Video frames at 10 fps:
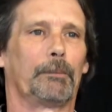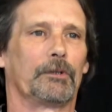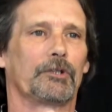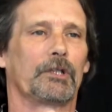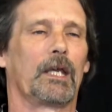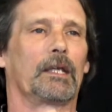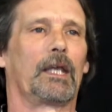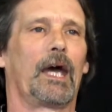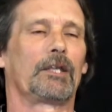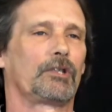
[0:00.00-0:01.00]
up at the Stan
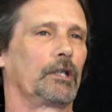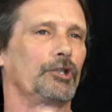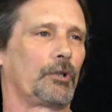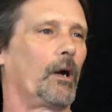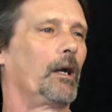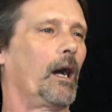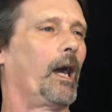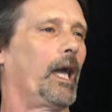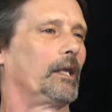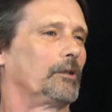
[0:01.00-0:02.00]
Cassidy. So
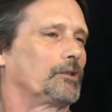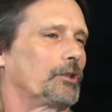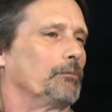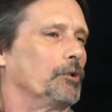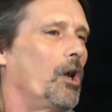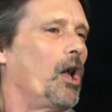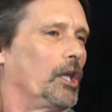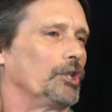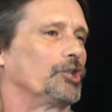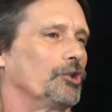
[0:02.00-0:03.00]
I had some
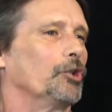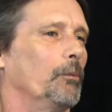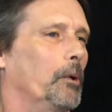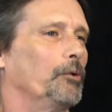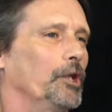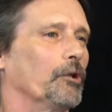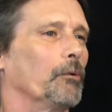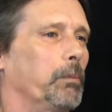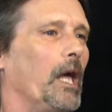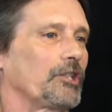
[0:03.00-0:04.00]
knowledge and knew about
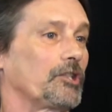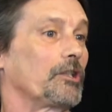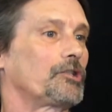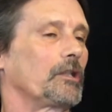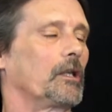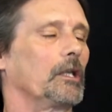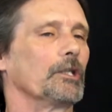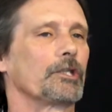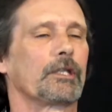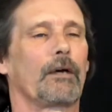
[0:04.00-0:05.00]
neuroplasticity
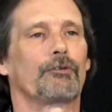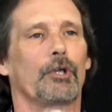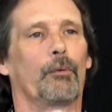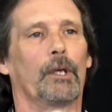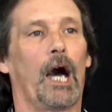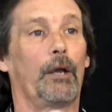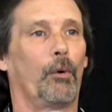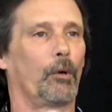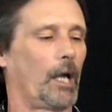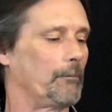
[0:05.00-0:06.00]
and stuff. So when I
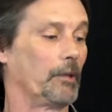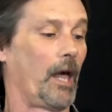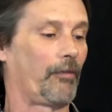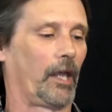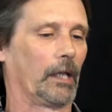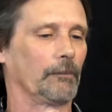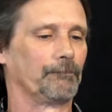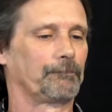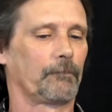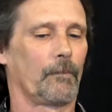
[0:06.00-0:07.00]
woke up,
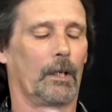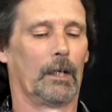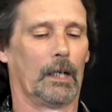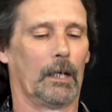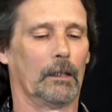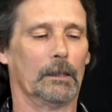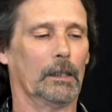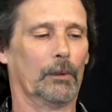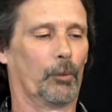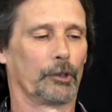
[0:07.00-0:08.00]
nothing
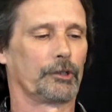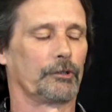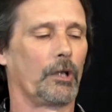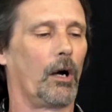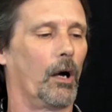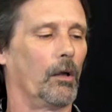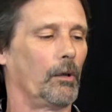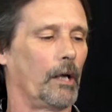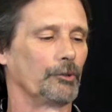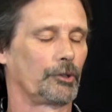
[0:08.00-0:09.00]
worked at
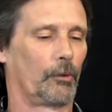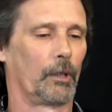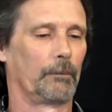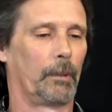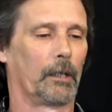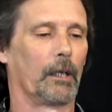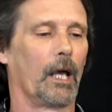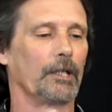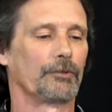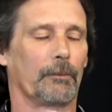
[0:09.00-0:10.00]
all. I was totally
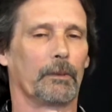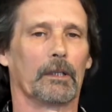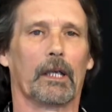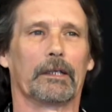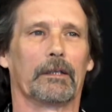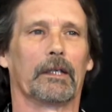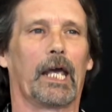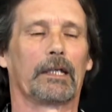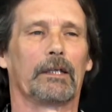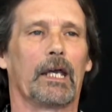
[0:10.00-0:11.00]
paralyzed from the
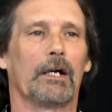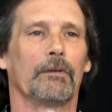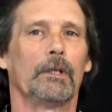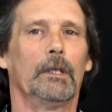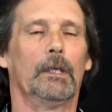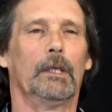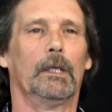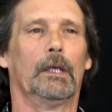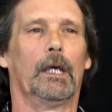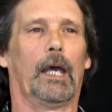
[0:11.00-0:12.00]
neck down.
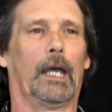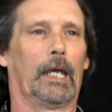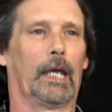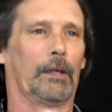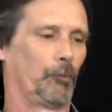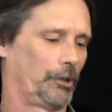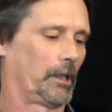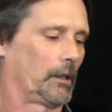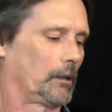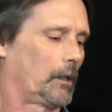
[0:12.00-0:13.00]
And
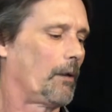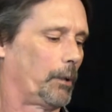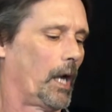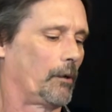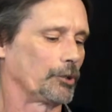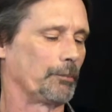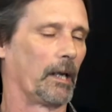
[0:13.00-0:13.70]
within a couple hours,